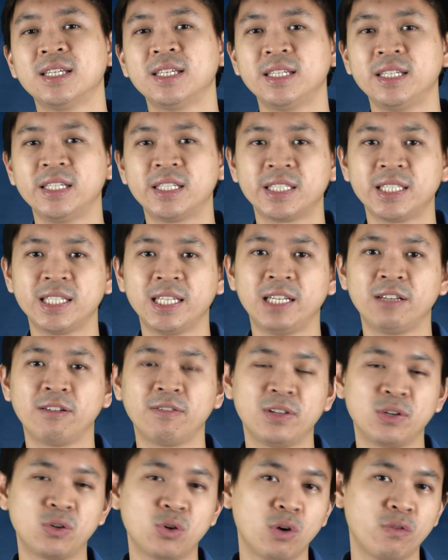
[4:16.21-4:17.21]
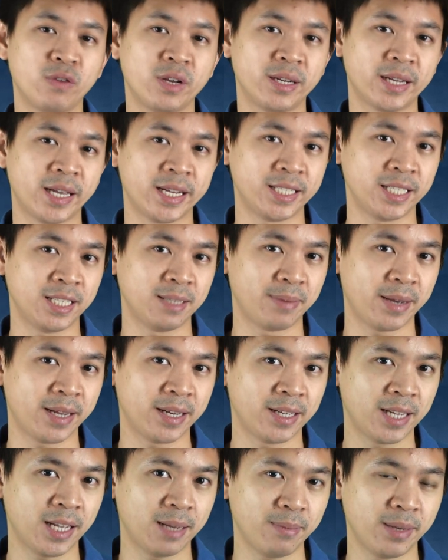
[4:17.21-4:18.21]
is dealing with the COVID-19
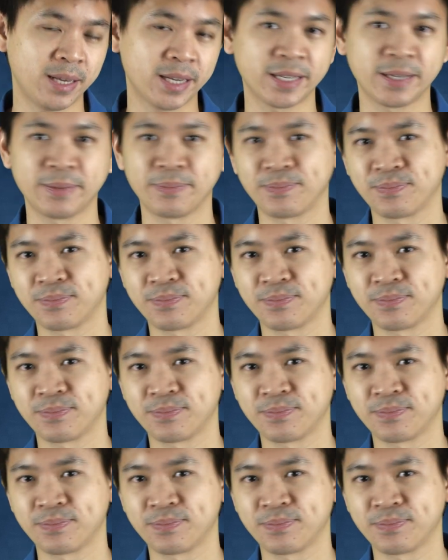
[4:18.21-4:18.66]
pandemic.